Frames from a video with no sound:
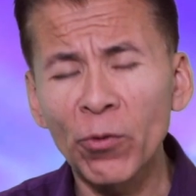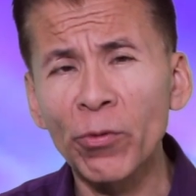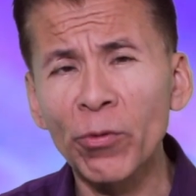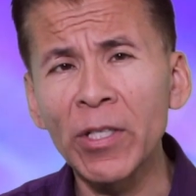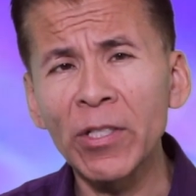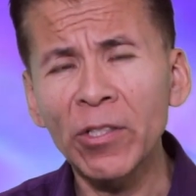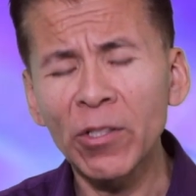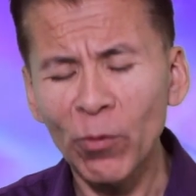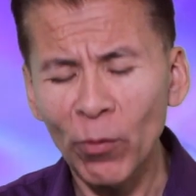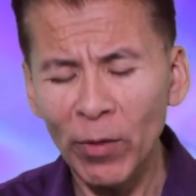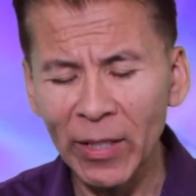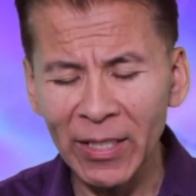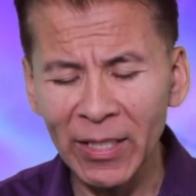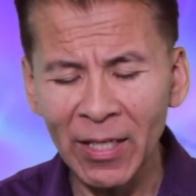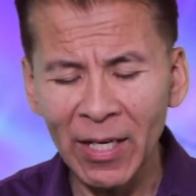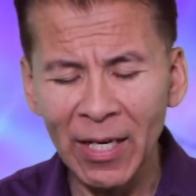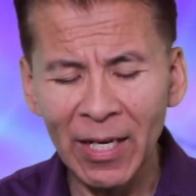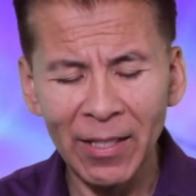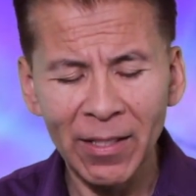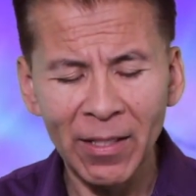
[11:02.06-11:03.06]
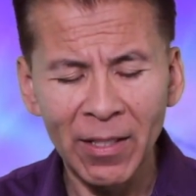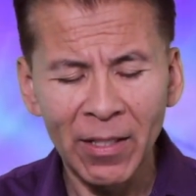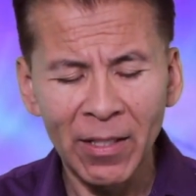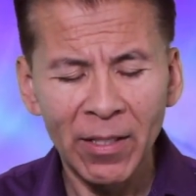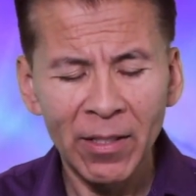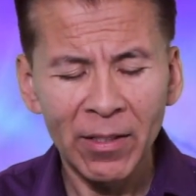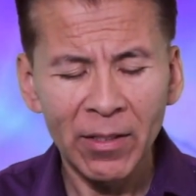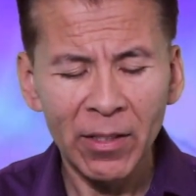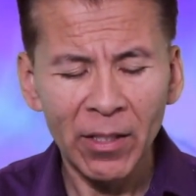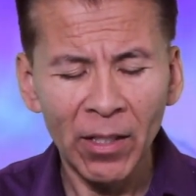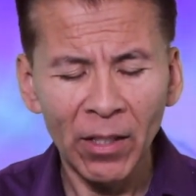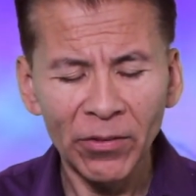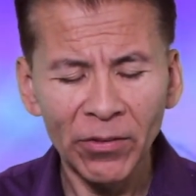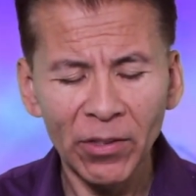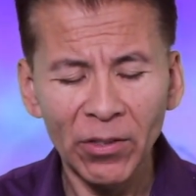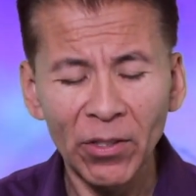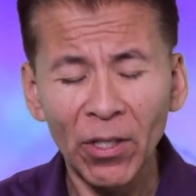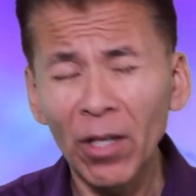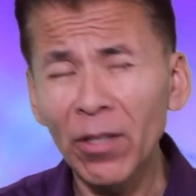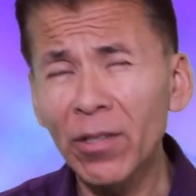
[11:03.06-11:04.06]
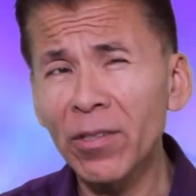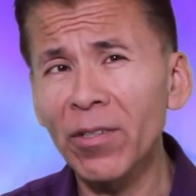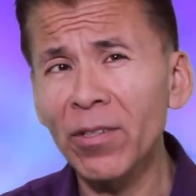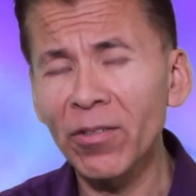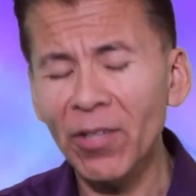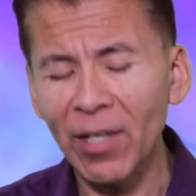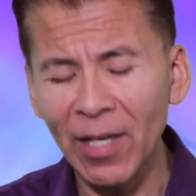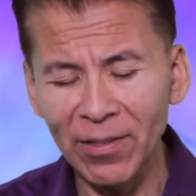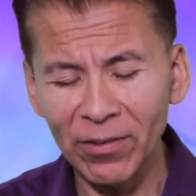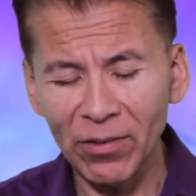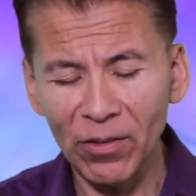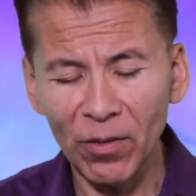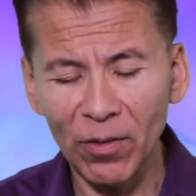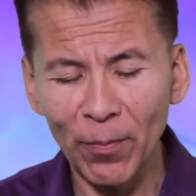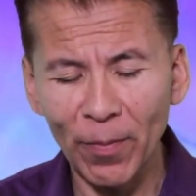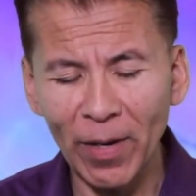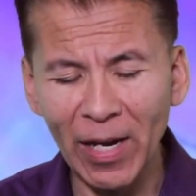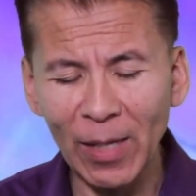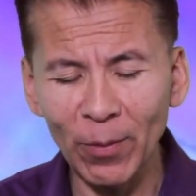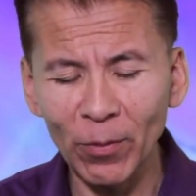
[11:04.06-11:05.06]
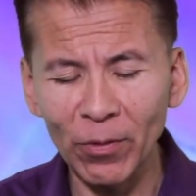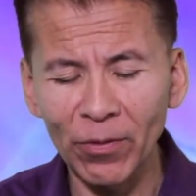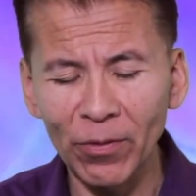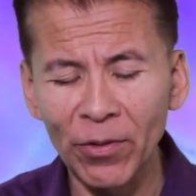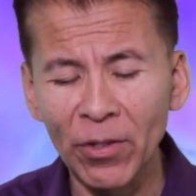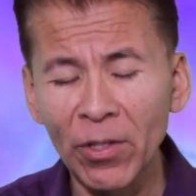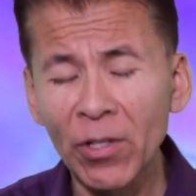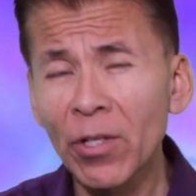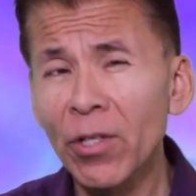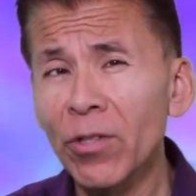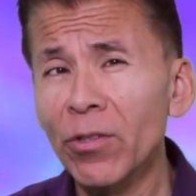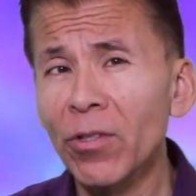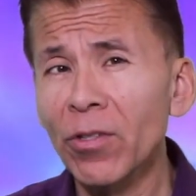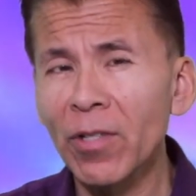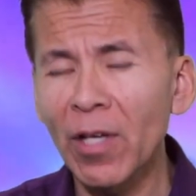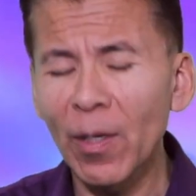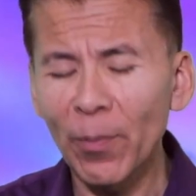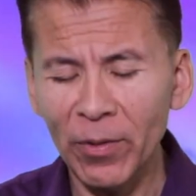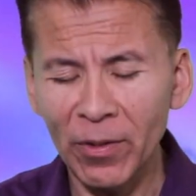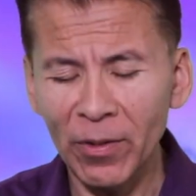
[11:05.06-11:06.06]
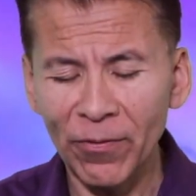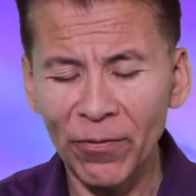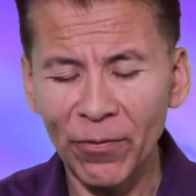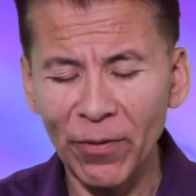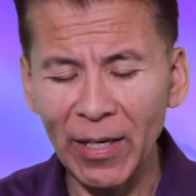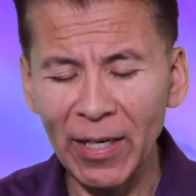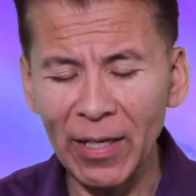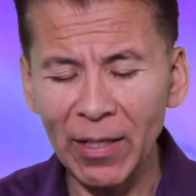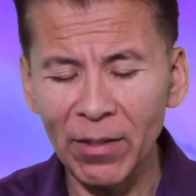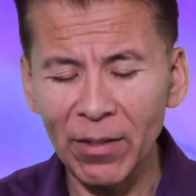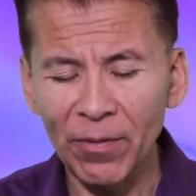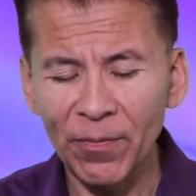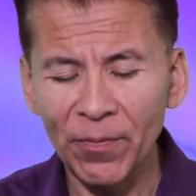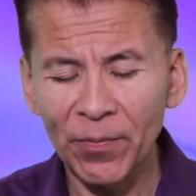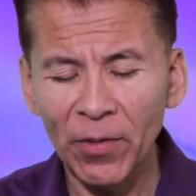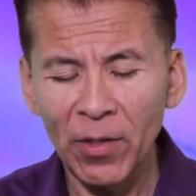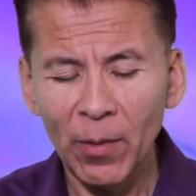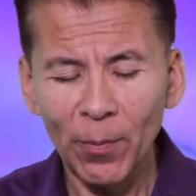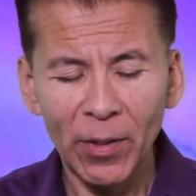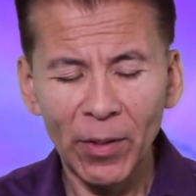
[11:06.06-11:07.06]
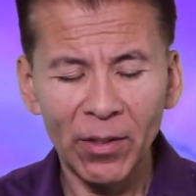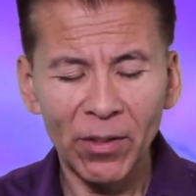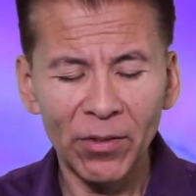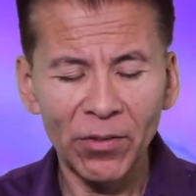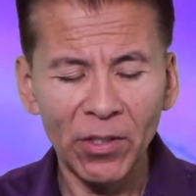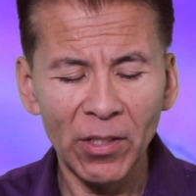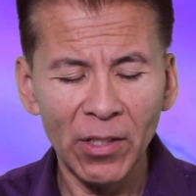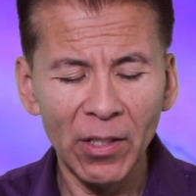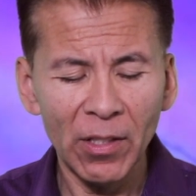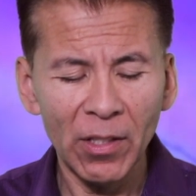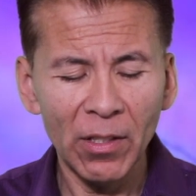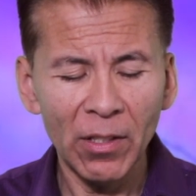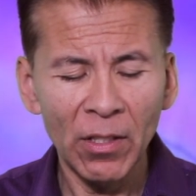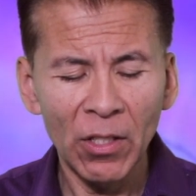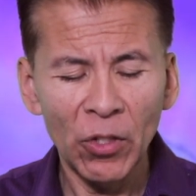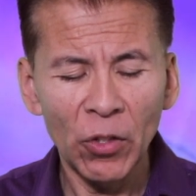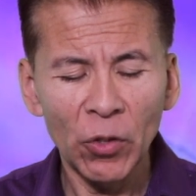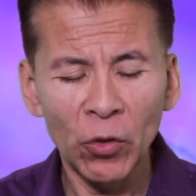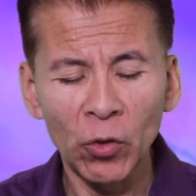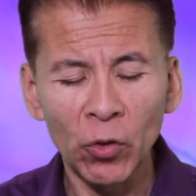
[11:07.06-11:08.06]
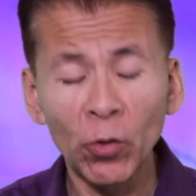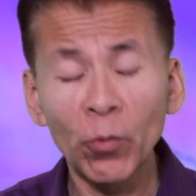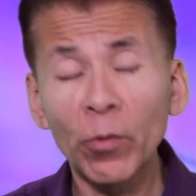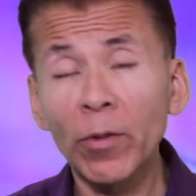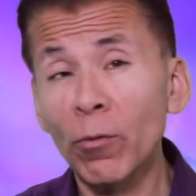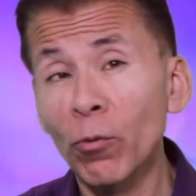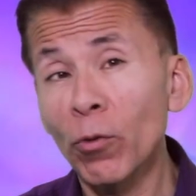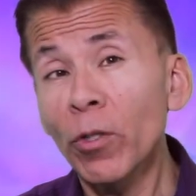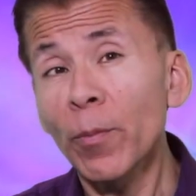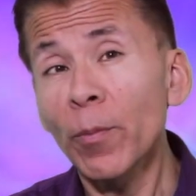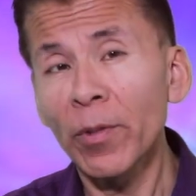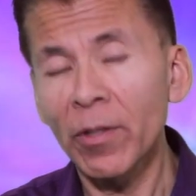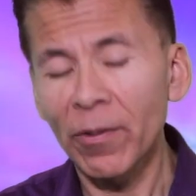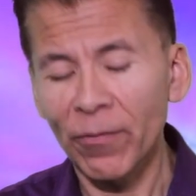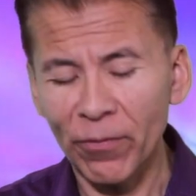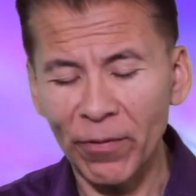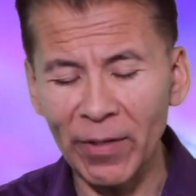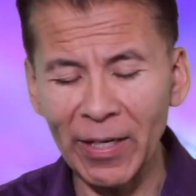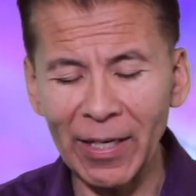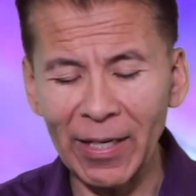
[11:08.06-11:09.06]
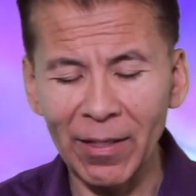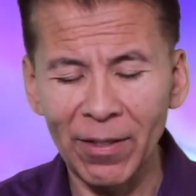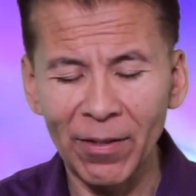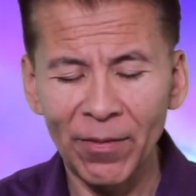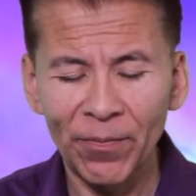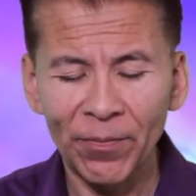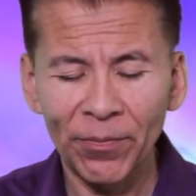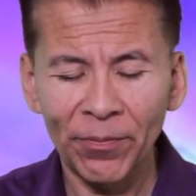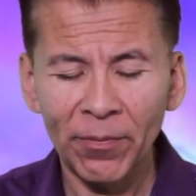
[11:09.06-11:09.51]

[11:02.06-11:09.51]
a reason why God tells us hundreds of times in the Bible to not be afraid because he knew we would be afraid.